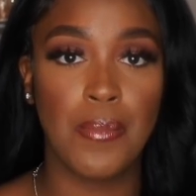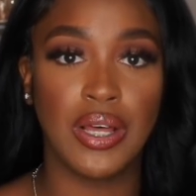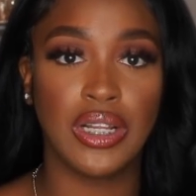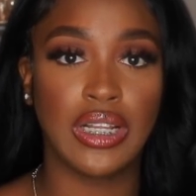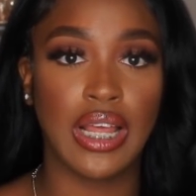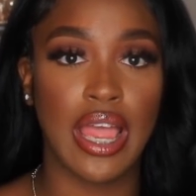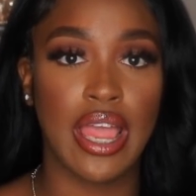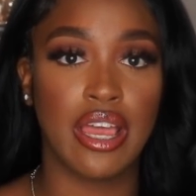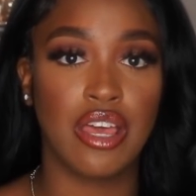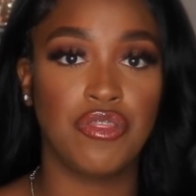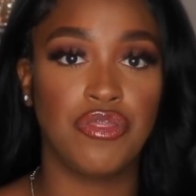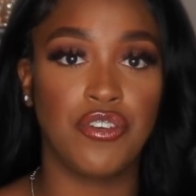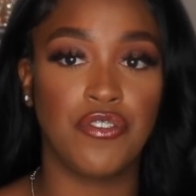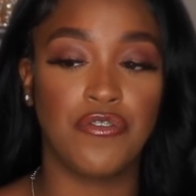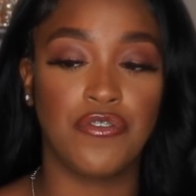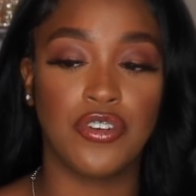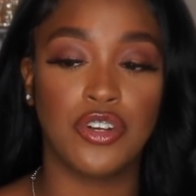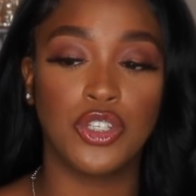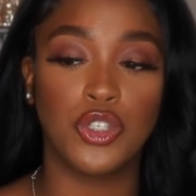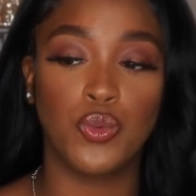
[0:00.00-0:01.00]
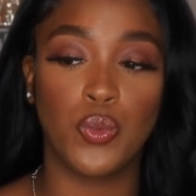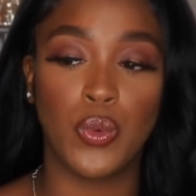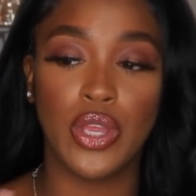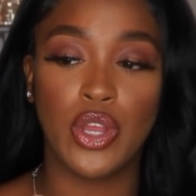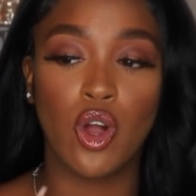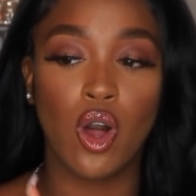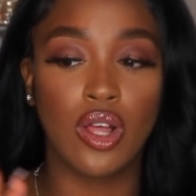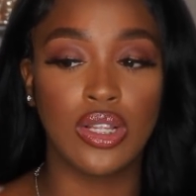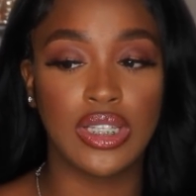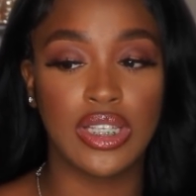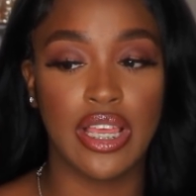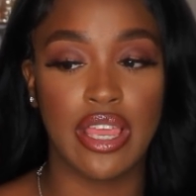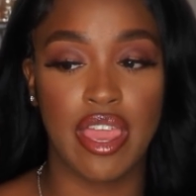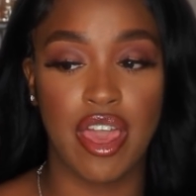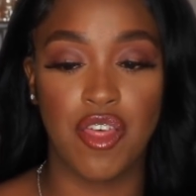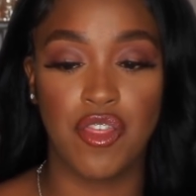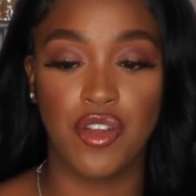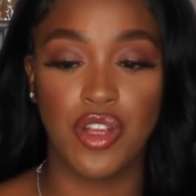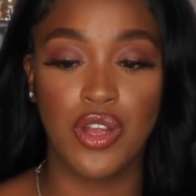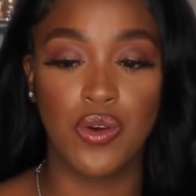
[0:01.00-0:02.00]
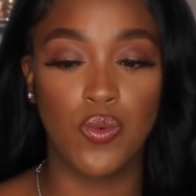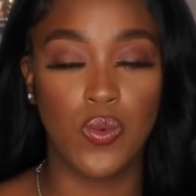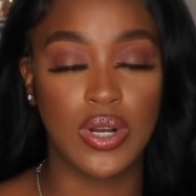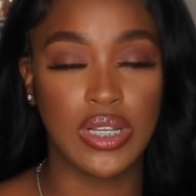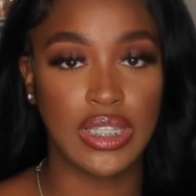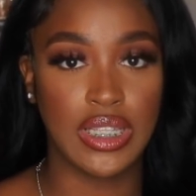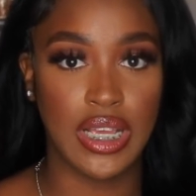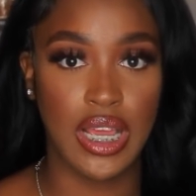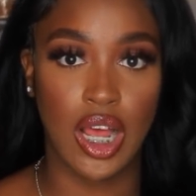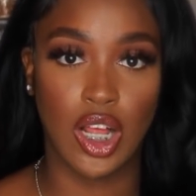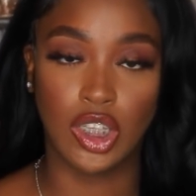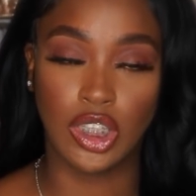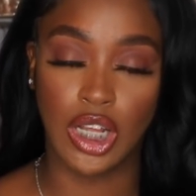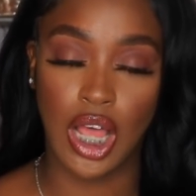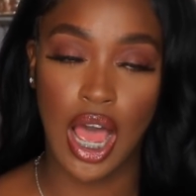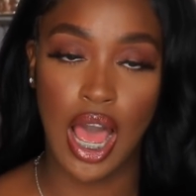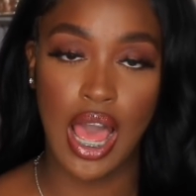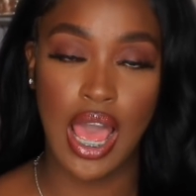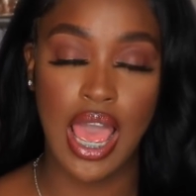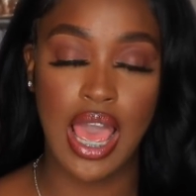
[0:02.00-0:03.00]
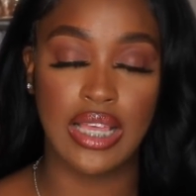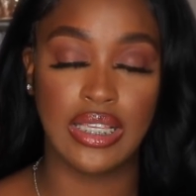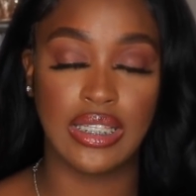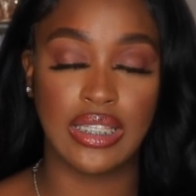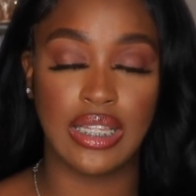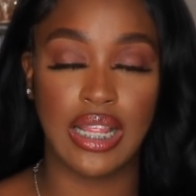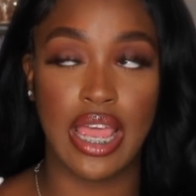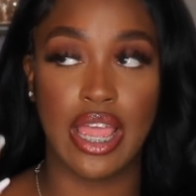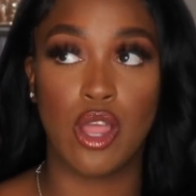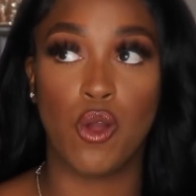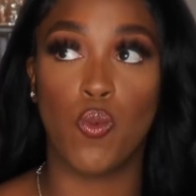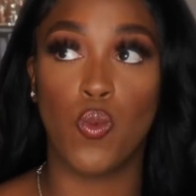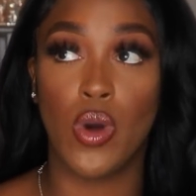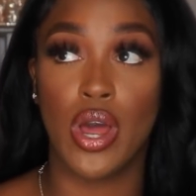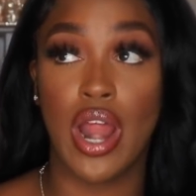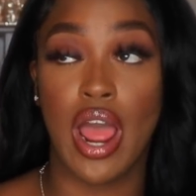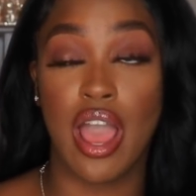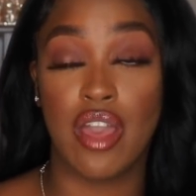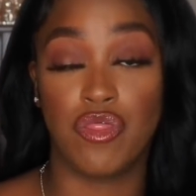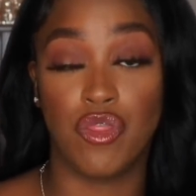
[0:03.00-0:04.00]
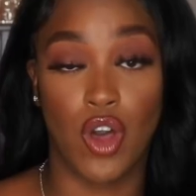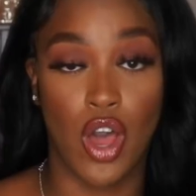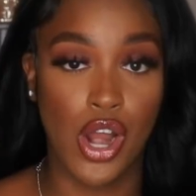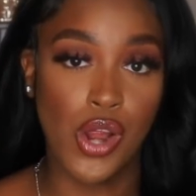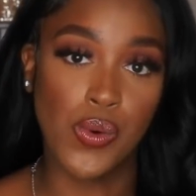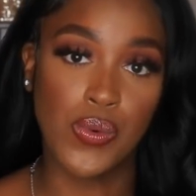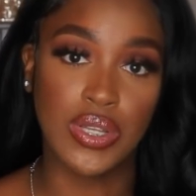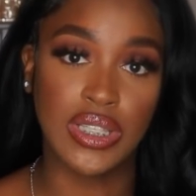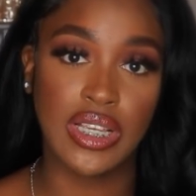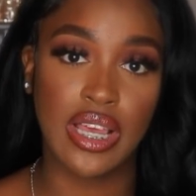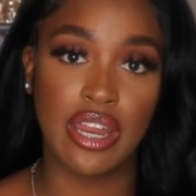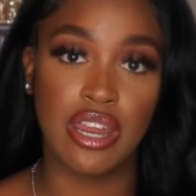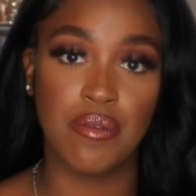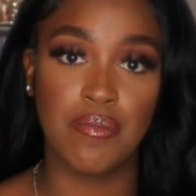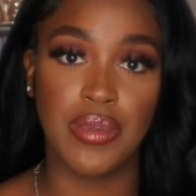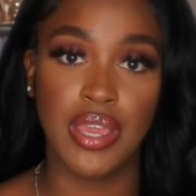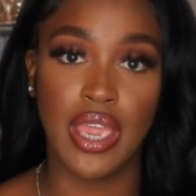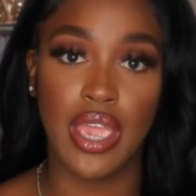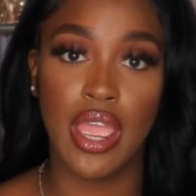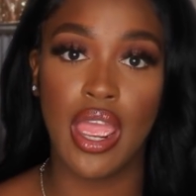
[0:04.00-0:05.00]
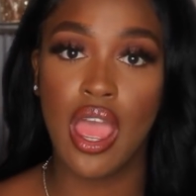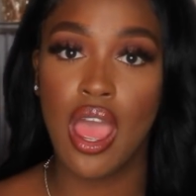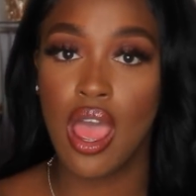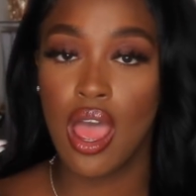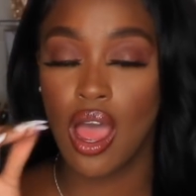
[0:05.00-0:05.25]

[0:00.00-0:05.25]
but like the first week altogether it wasn't a lot as like what I thought it was gonna be.